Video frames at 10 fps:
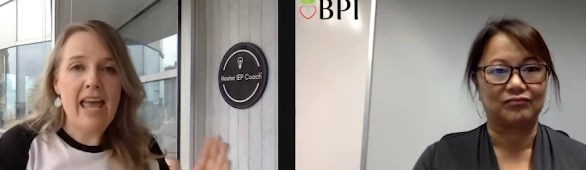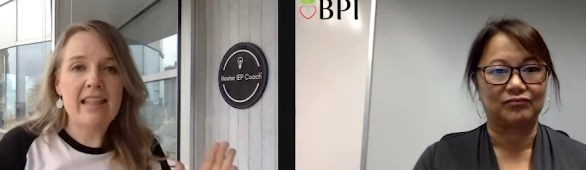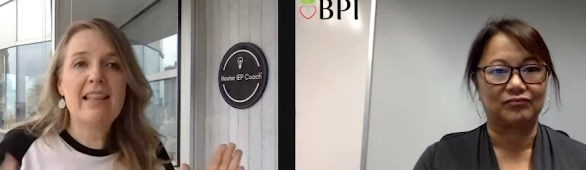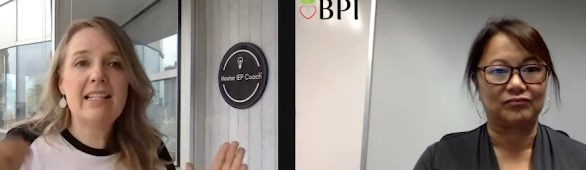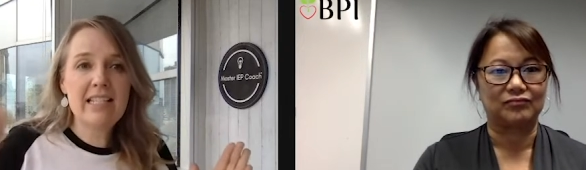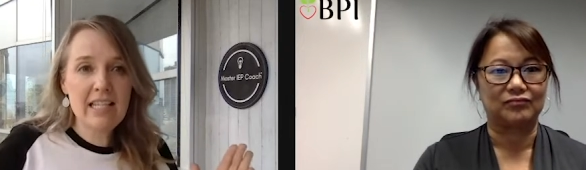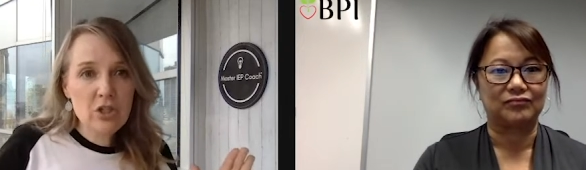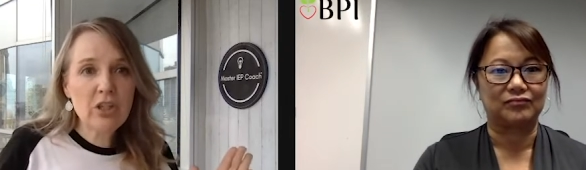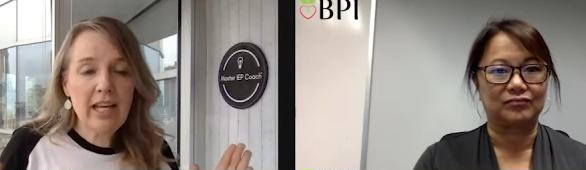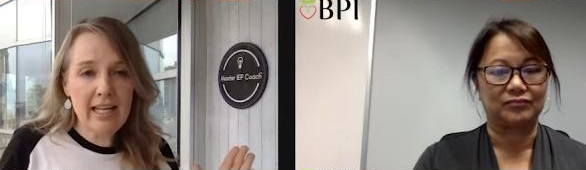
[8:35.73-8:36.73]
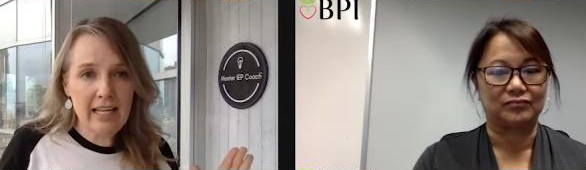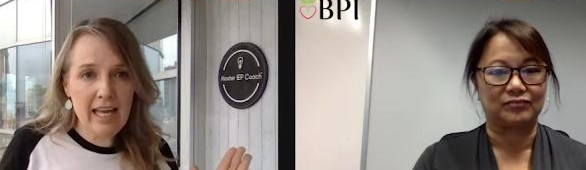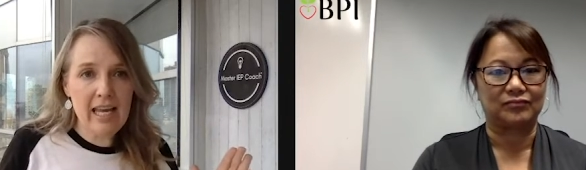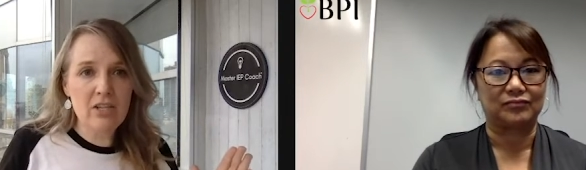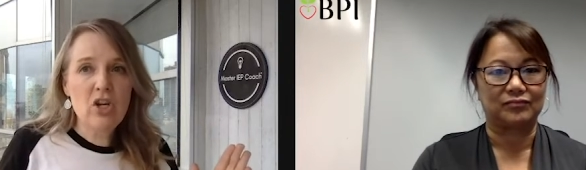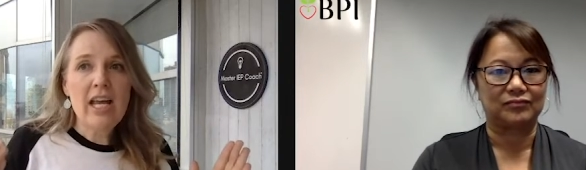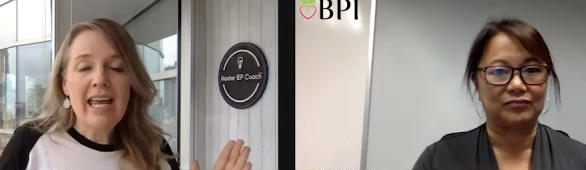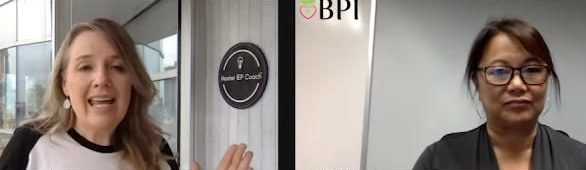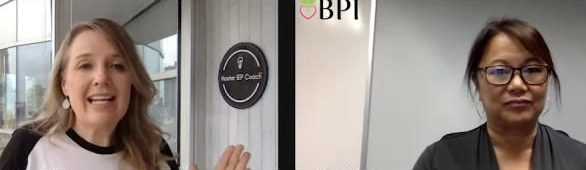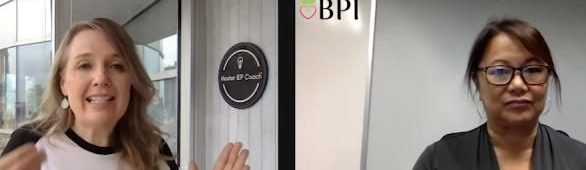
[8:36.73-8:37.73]
Speaker 1: And then the teacher can engage
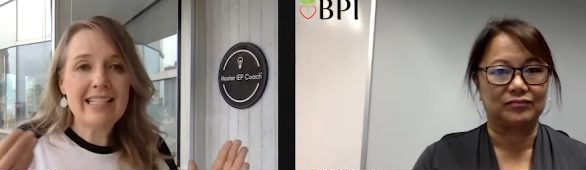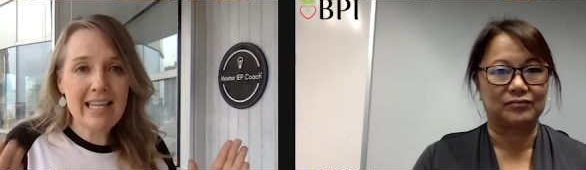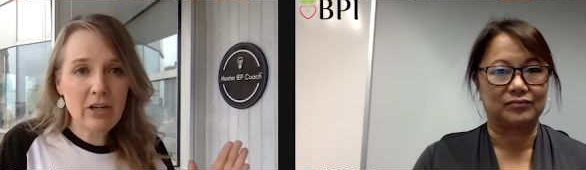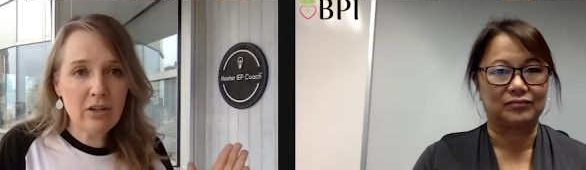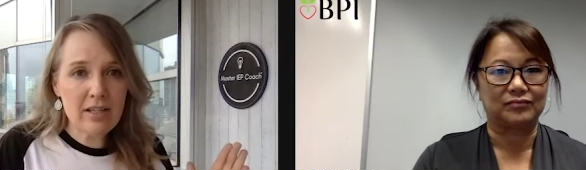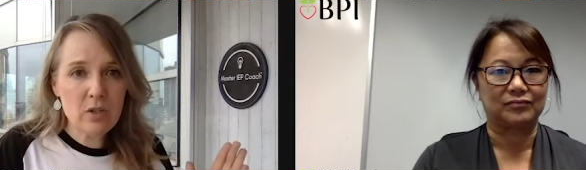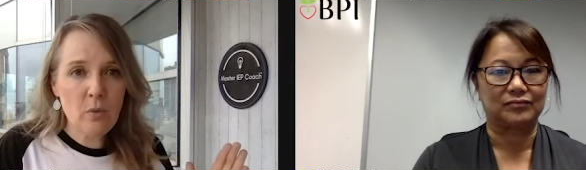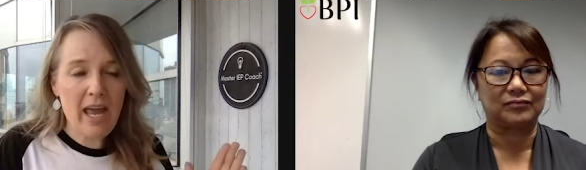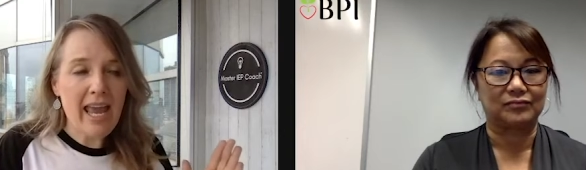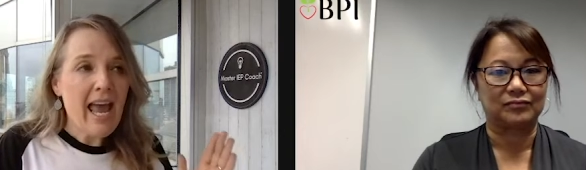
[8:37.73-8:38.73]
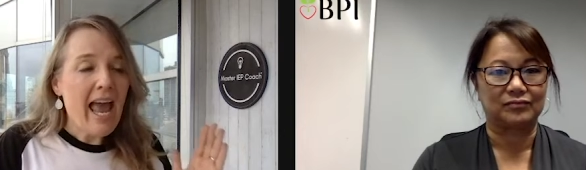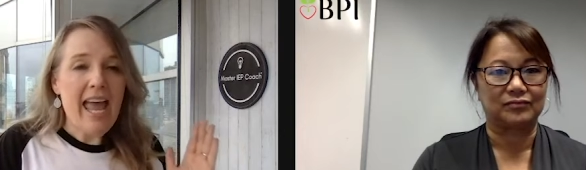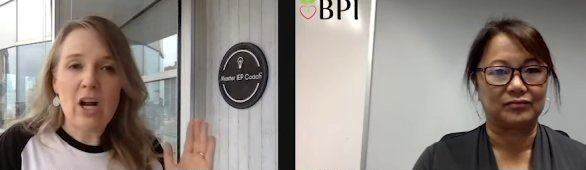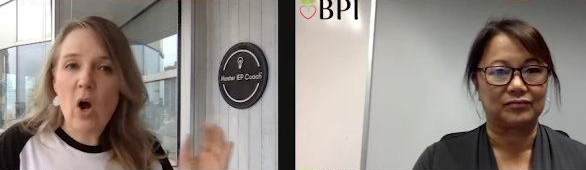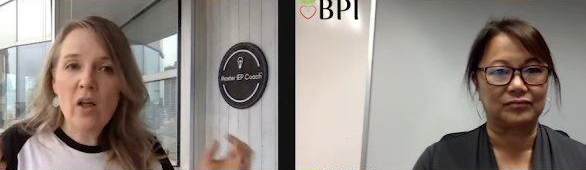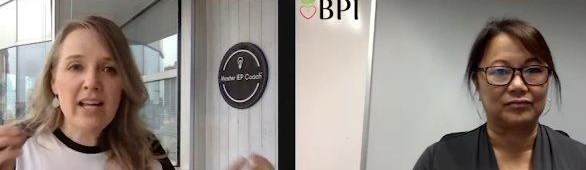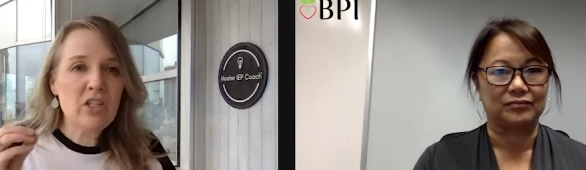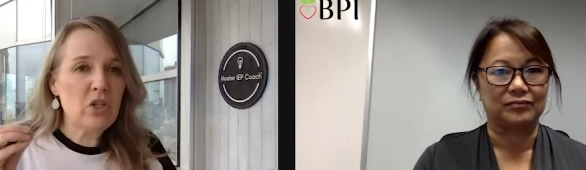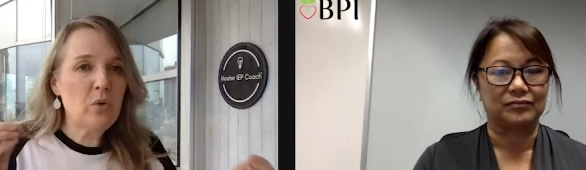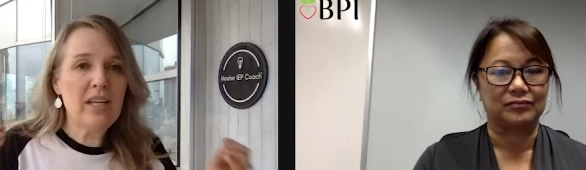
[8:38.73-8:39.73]
in a synchronous way. And all
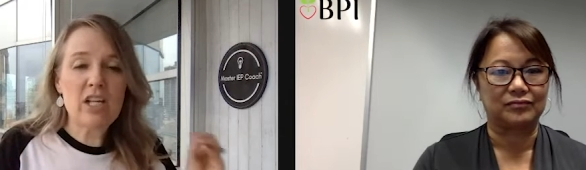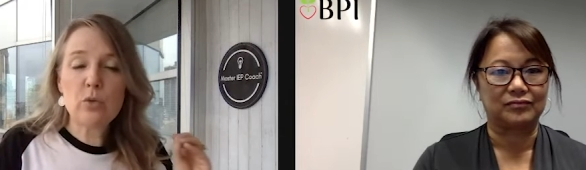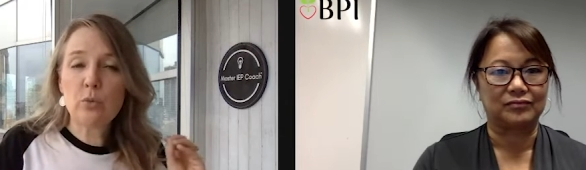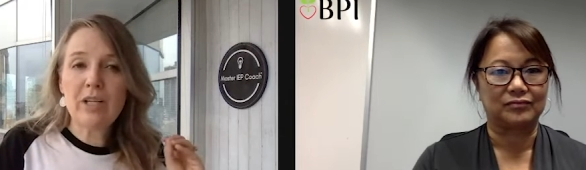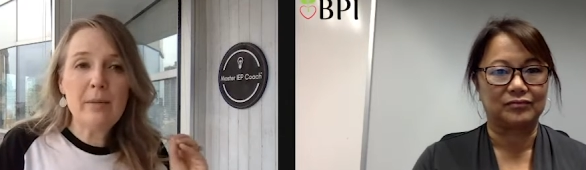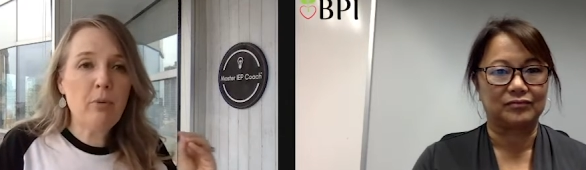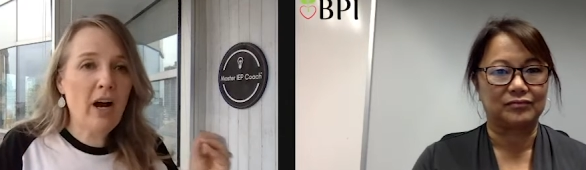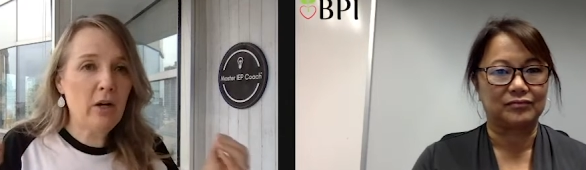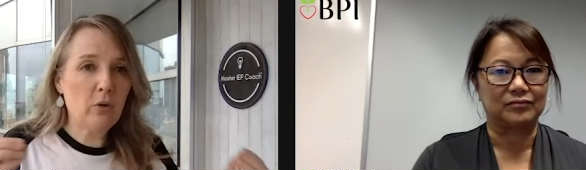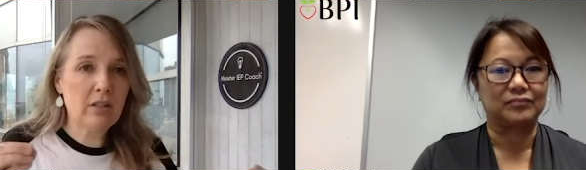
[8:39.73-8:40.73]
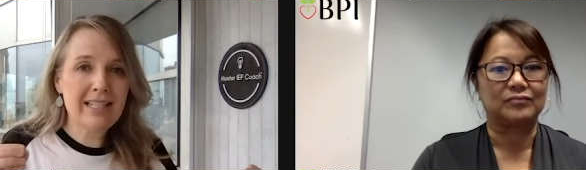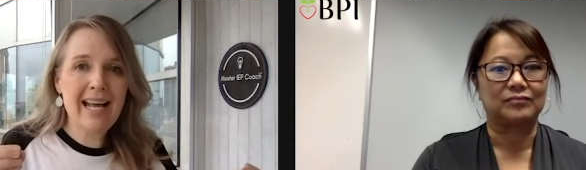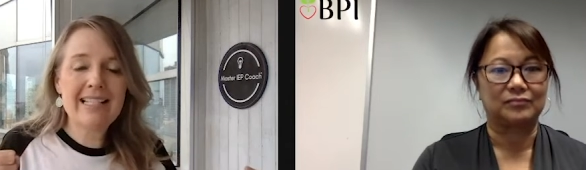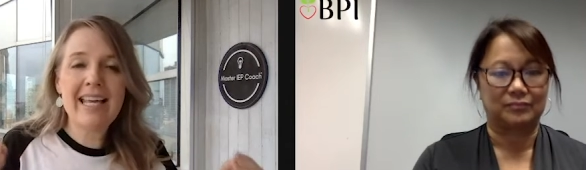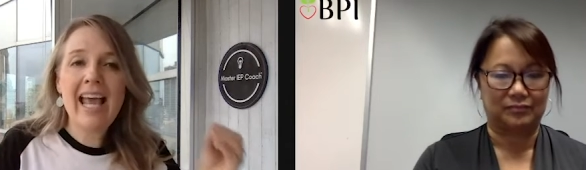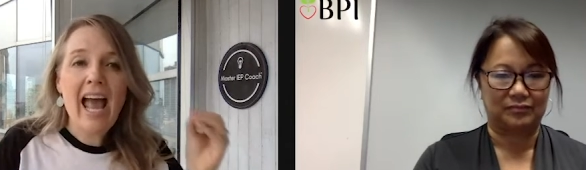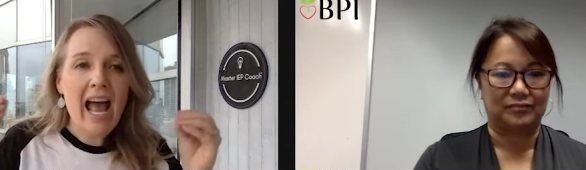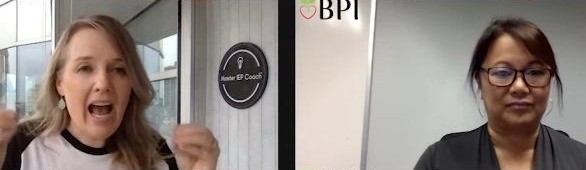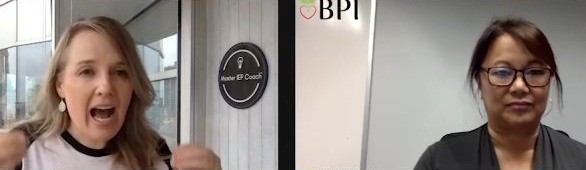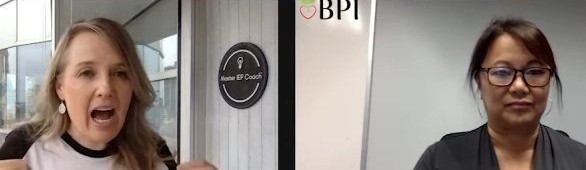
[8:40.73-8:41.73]
that's doing is reprioritizing
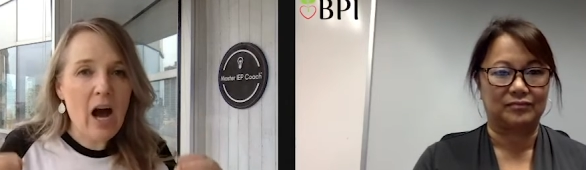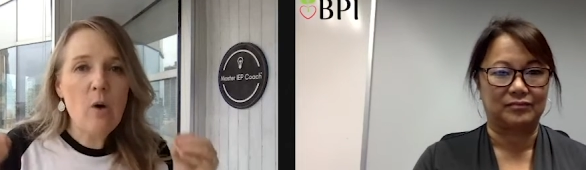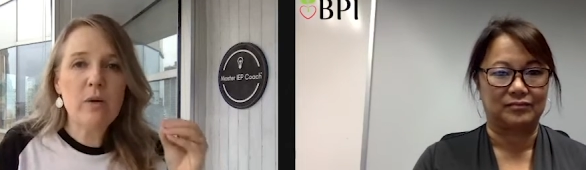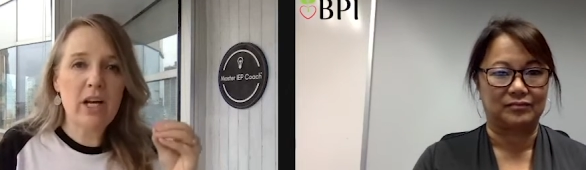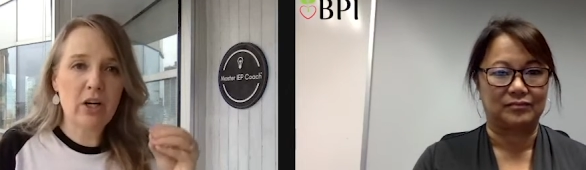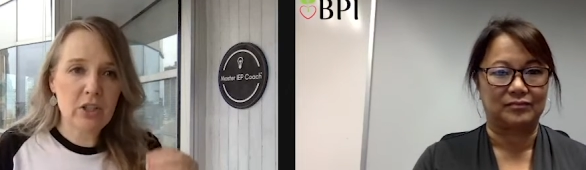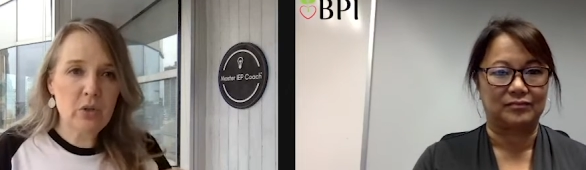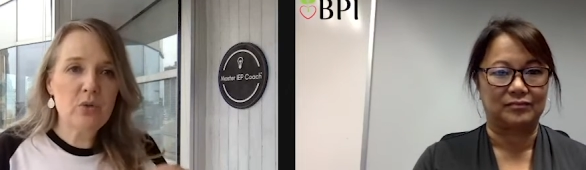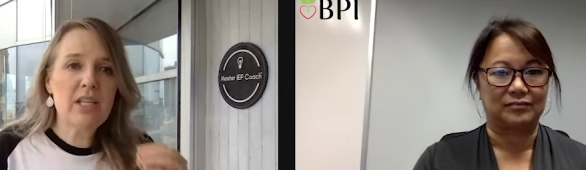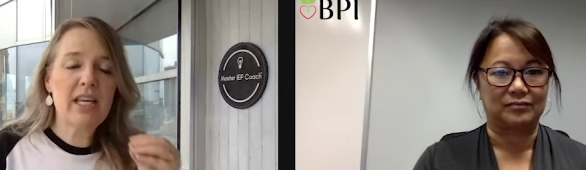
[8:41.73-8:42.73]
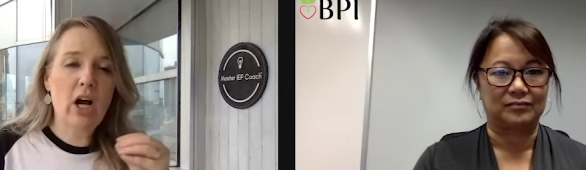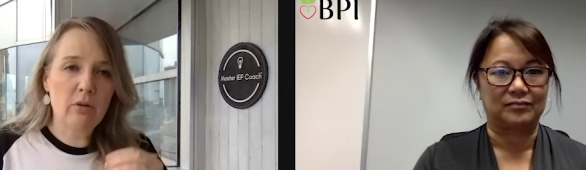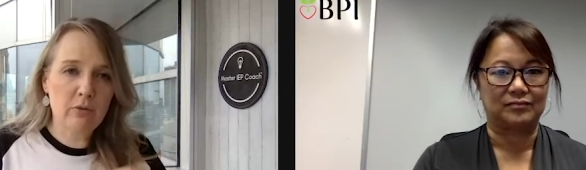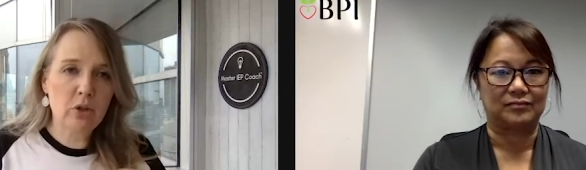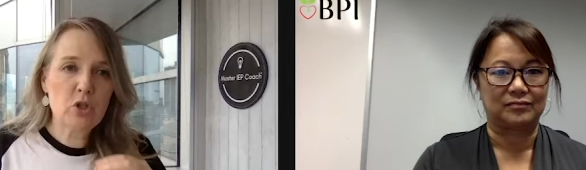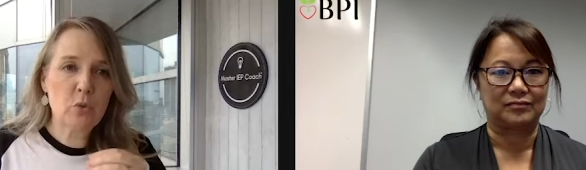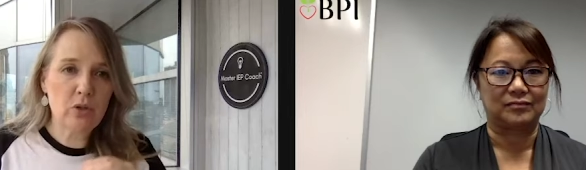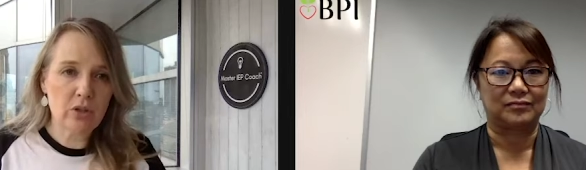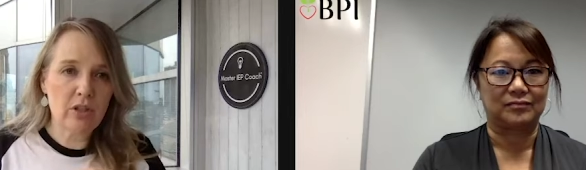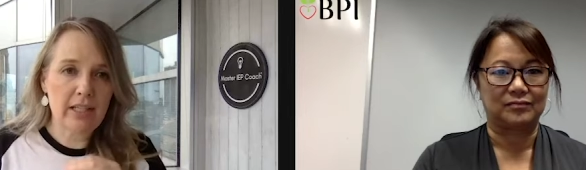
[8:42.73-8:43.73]
how we are using our
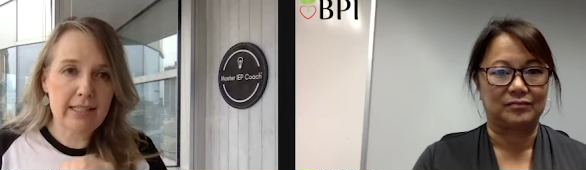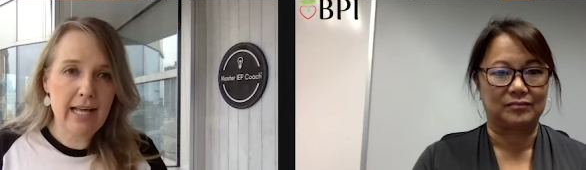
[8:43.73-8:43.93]
virtual learning